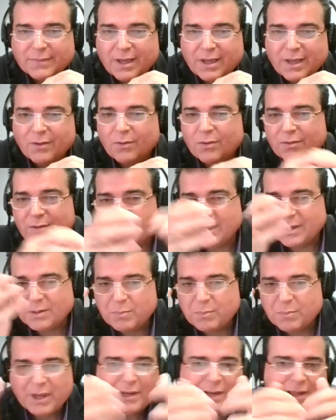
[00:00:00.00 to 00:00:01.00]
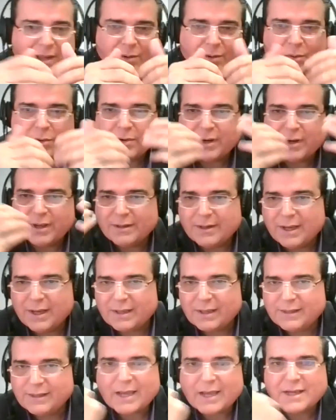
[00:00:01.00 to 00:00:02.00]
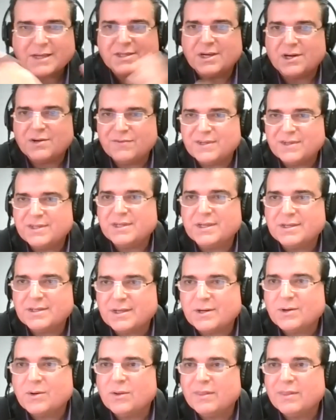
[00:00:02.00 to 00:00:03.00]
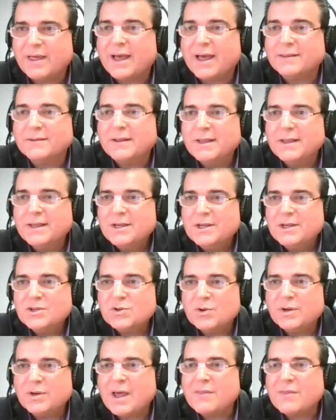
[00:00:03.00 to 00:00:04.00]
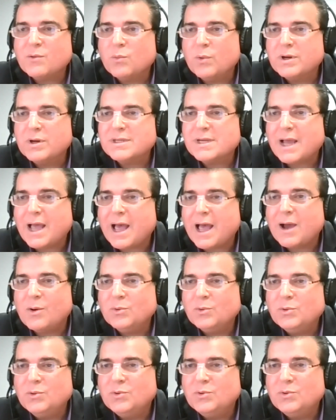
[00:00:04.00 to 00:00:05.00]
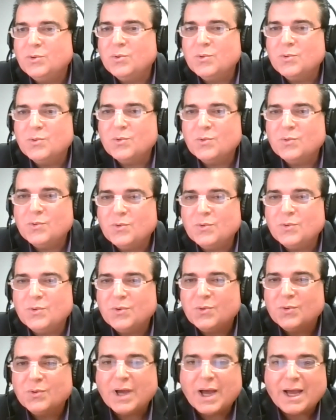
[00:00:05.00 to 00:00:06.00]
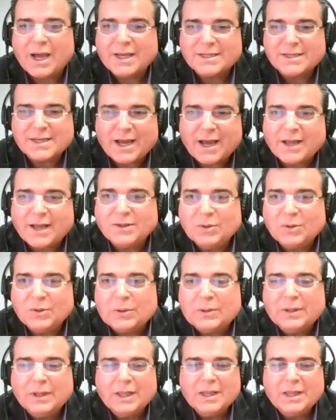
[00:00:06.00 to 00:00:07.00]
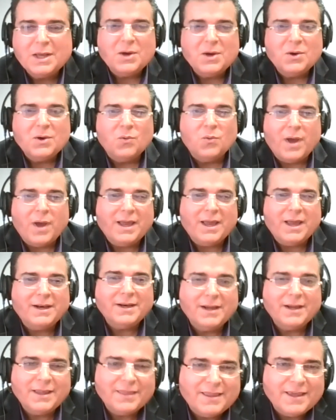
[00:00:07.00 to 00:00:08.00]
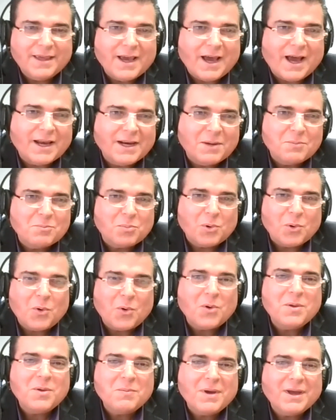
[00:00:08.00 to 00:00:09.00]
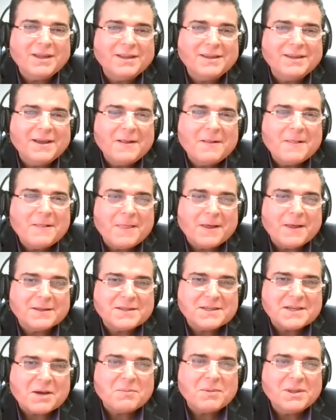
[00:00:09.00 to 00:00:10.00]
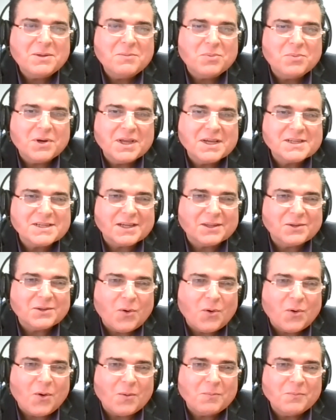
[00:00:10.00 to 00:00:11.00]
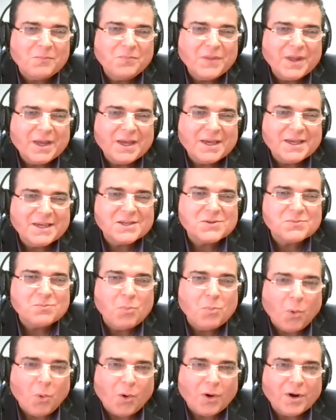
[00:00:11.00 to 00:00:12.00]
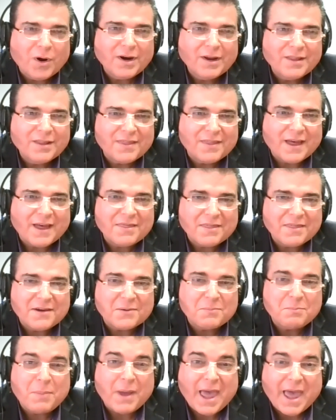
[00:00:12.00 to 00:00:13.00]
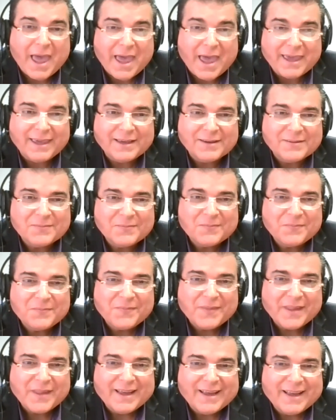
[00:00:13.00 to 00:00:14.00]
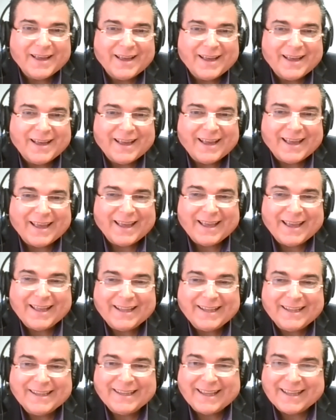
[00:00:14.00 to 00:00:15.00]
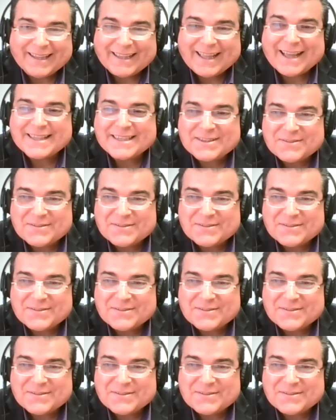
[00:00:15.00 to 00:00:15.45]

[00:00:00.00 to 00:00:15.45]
or in billing, or in tech services and all that. So in other words, how do you guys handle when the unemployment that somebody brings at home is more than their pay? And that's